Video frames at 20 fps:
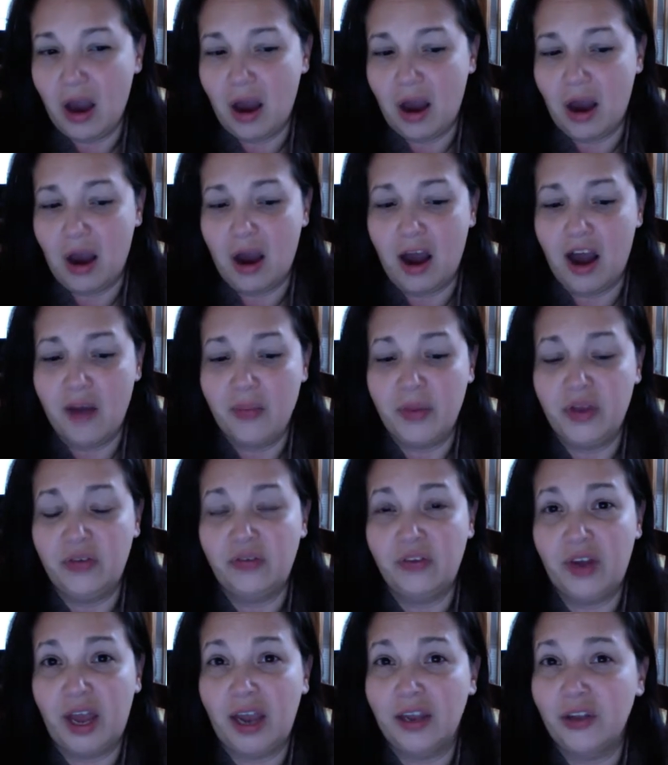
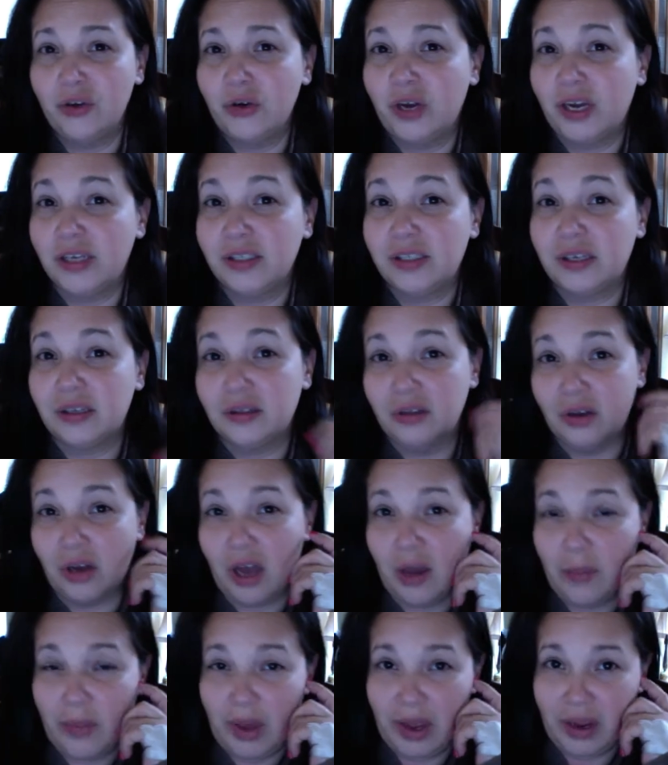If not, you guys can
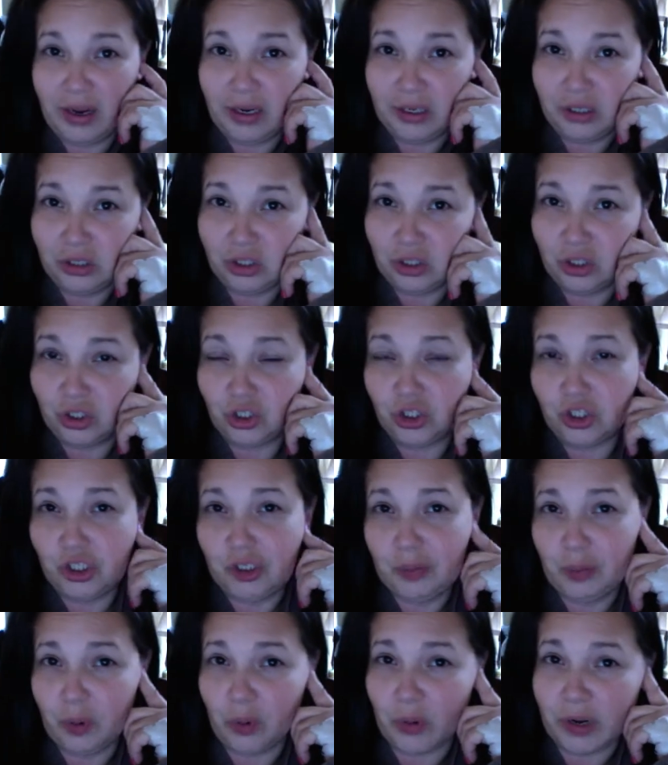look on my
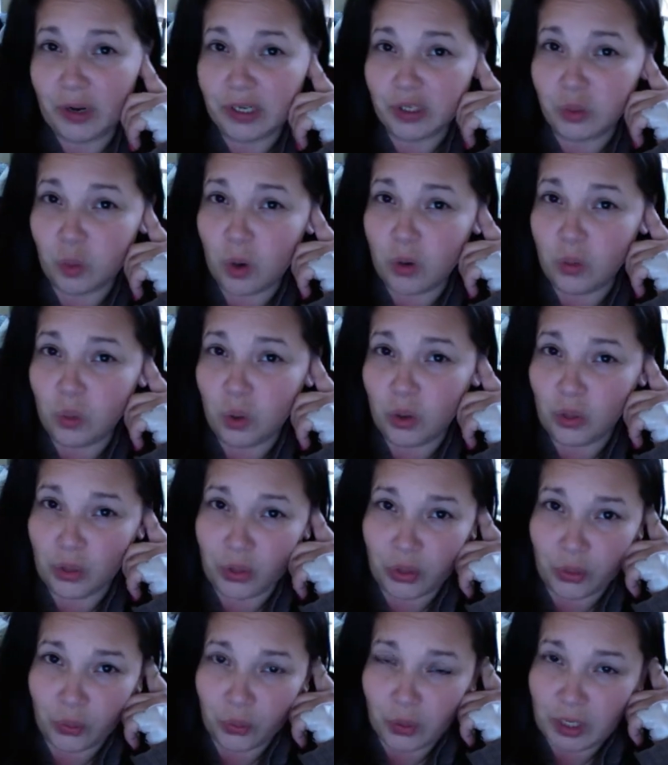
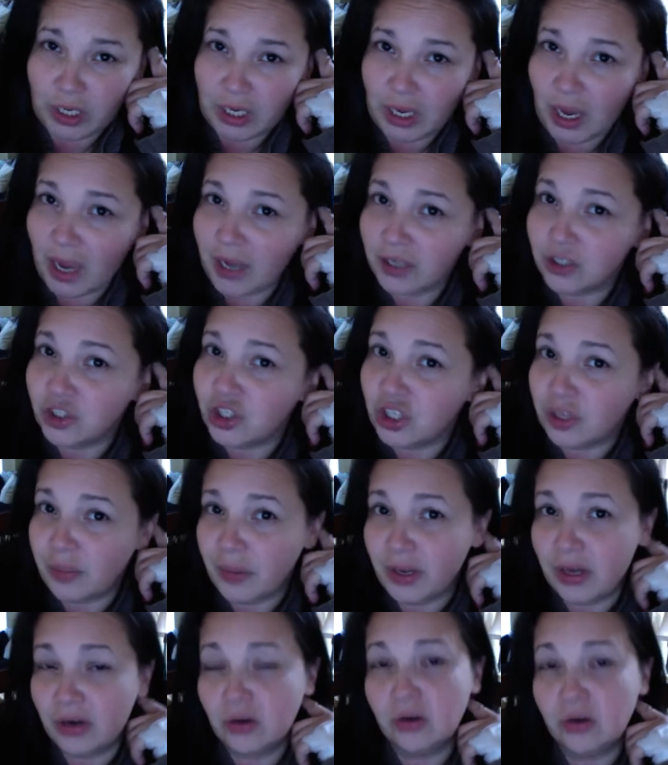
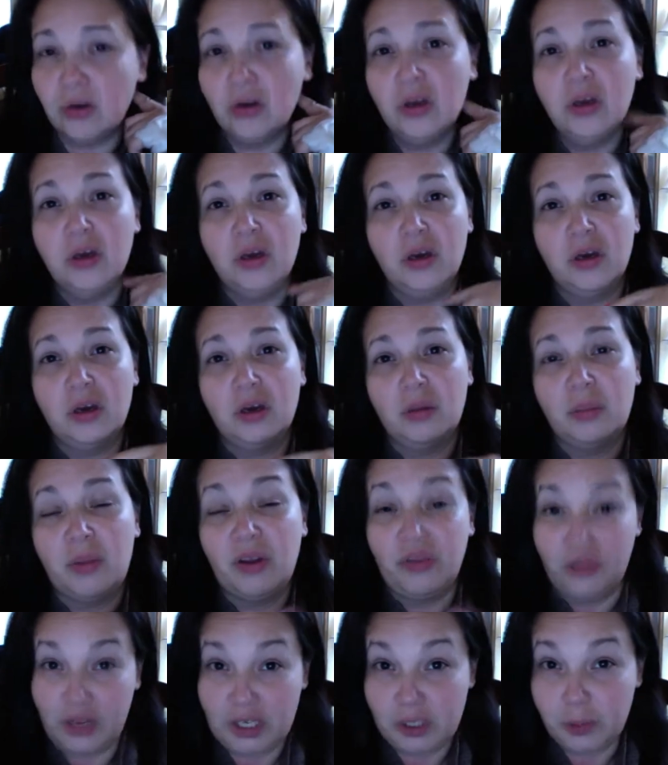gperez113@gmail, my
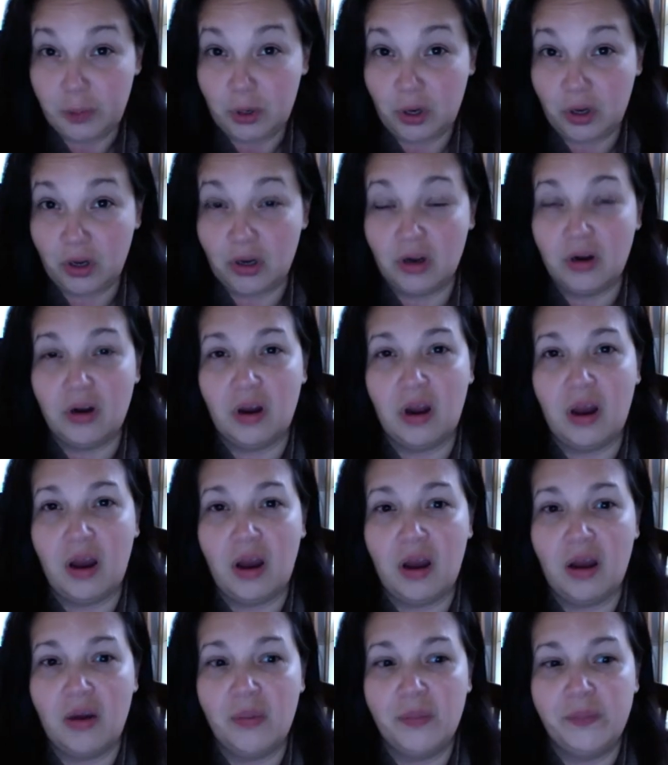Facebook.
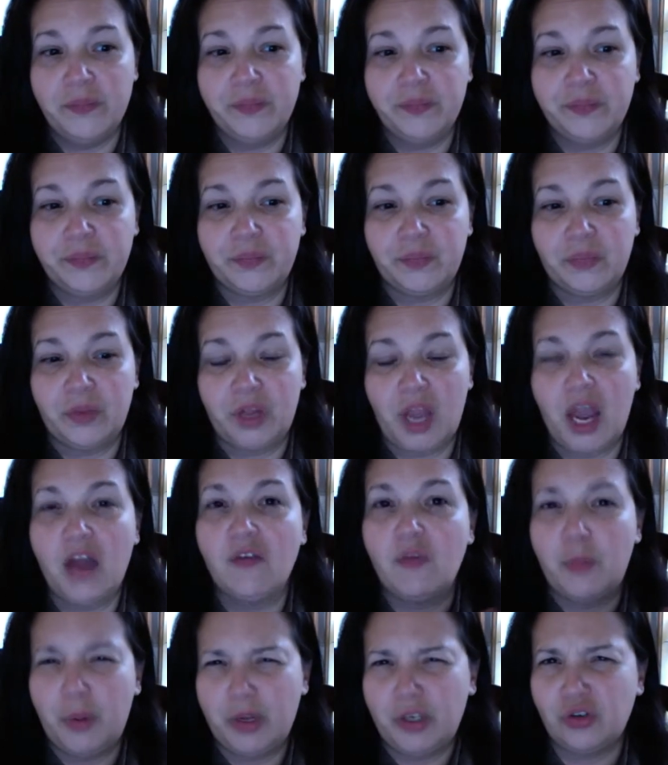I have
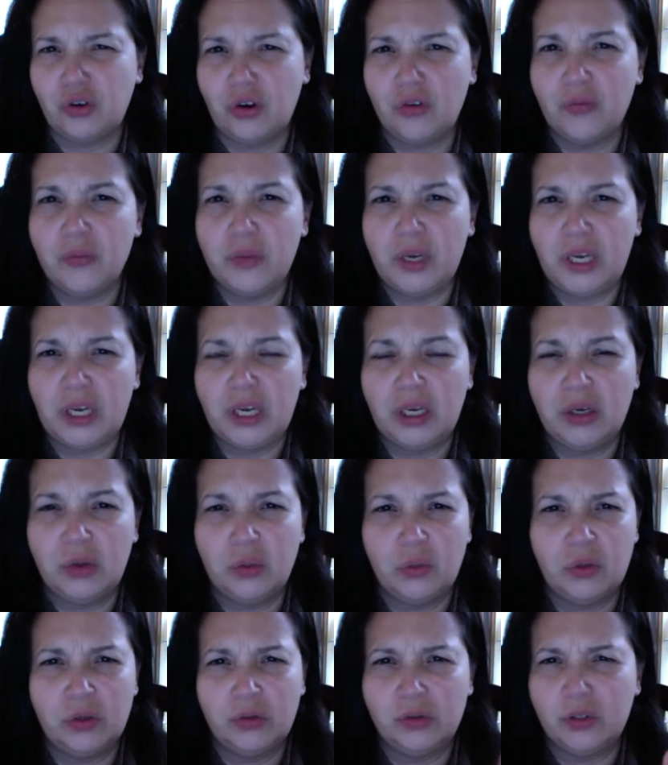a picture of me
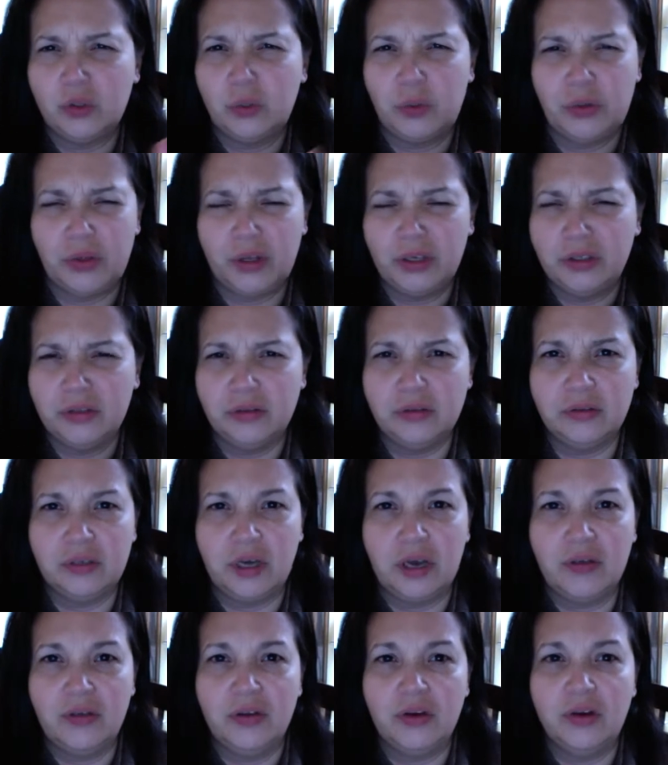when I was super thin
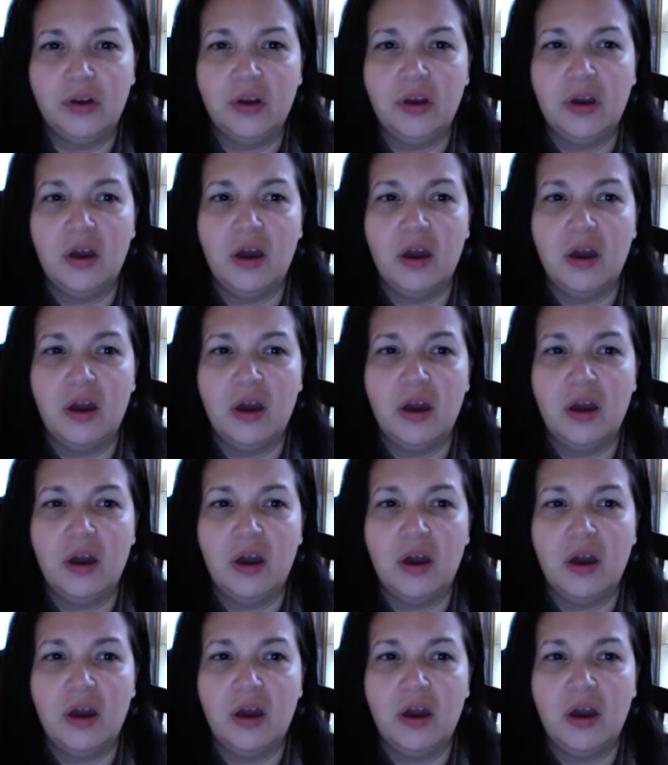on there.